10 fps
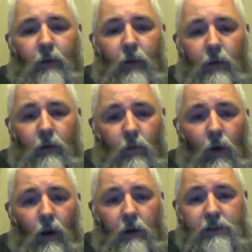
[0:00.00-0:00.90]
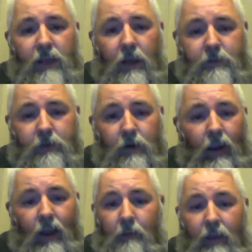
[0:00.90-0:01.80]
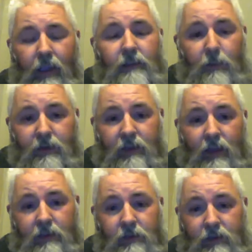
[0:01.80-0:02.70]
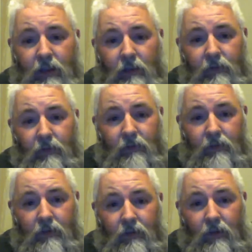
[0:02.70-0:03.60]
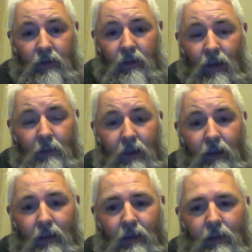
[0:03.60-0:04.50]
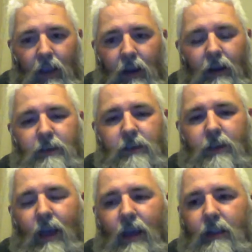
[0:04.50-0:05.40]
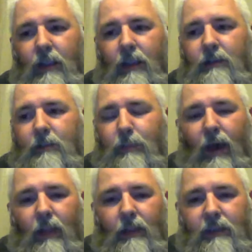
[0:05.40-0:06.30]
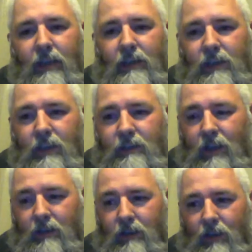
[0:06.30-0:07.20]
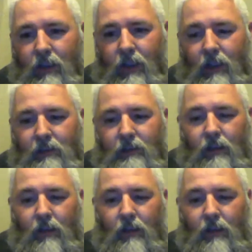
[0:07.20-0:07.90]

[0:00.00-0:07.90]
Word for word: food, water, shelter, and a means to protect yourself. I mean, here it is. You got these politicians and these